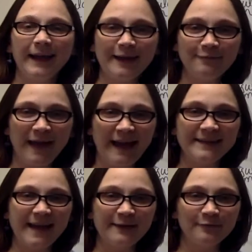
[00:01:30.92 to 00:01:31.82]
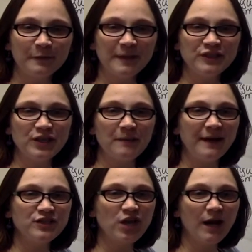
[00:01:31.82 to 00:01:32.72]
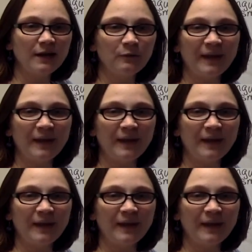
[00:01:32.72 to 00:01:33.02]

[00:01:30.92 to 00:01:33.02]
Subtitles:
If I add that information in my chart,